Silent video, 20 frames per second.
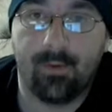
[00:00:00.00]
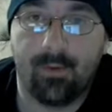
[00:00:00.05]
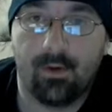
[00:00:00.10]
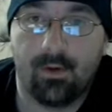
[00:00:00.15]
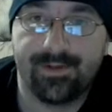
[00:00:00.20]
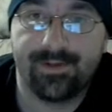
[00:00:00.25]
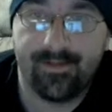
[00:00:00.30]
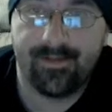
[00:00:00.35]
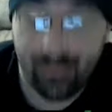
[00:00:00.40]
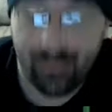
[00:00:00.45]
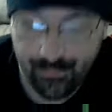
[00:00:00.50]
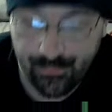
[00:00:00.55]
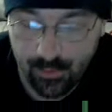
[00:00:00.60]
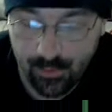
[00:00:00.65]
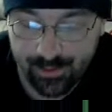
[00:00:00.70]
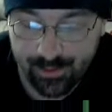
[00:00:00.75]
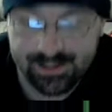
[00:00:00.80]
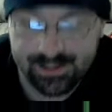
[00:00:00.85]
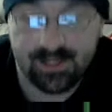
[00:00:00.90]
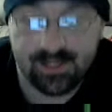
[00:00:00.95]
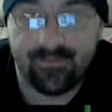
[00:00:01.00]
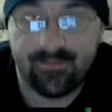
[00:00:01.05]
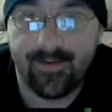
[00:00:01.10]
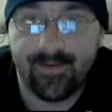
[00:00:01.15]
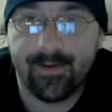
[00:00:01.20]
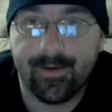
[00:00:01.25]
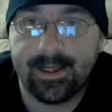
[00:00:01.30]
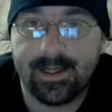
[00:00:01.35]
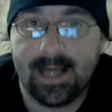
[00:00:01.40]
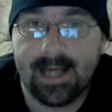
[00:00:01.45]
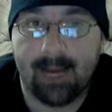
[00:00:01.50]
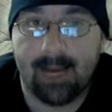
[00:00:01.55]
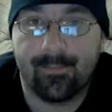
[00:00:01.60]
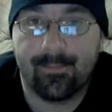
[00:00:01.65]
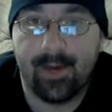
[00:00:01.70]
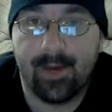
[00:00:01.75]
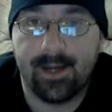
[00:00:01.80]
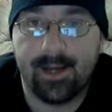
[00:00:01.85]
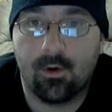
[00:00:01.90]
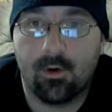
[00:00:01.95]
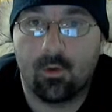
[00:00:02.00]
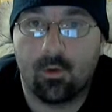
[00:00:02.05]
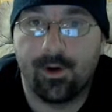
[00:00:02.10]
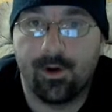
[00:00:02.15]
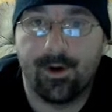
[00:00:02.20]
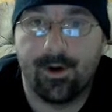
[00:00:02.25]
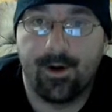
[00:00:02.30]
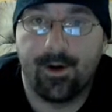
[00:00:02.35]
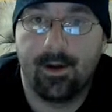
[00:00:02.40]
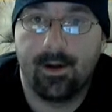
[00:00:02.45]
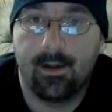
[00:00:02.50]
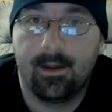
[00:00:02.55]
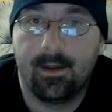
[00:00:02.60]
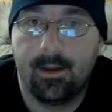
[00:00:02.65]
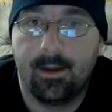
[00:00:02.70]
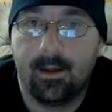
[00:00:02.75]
Bolt, if you'll notice in the very top right corner,